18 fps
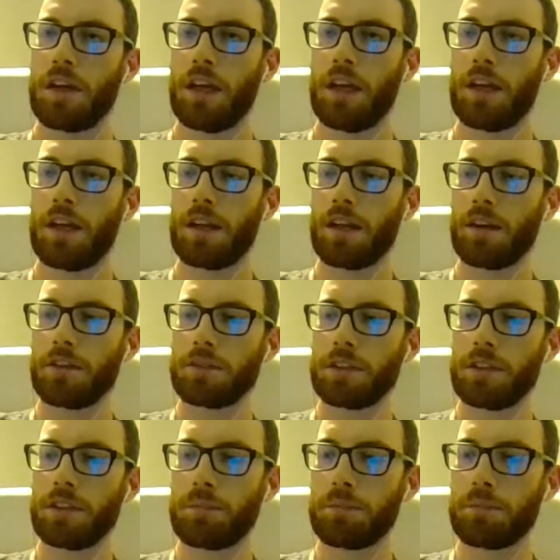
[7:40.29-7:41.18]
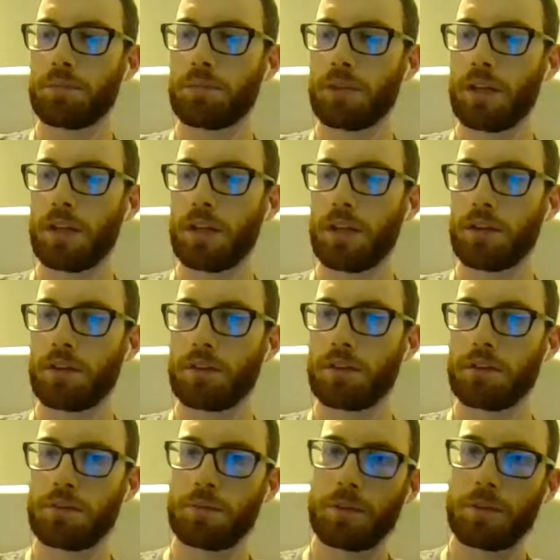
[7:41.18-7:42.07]
And I only play other
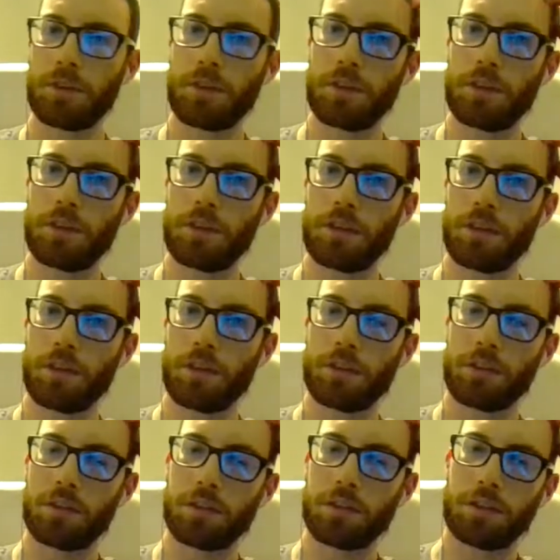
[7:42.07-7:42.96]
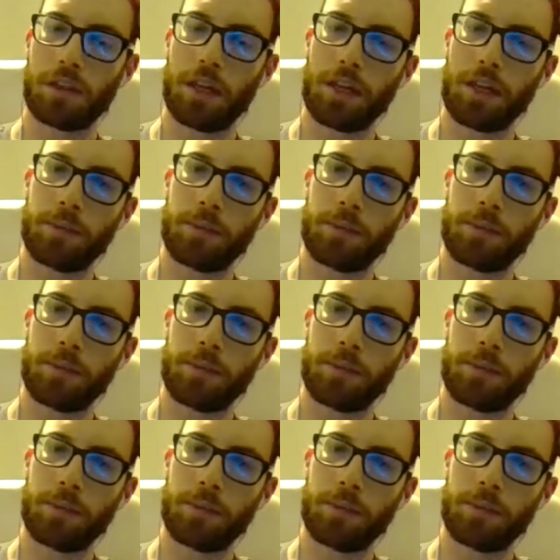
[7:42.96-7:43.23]
instruments in the earlier games.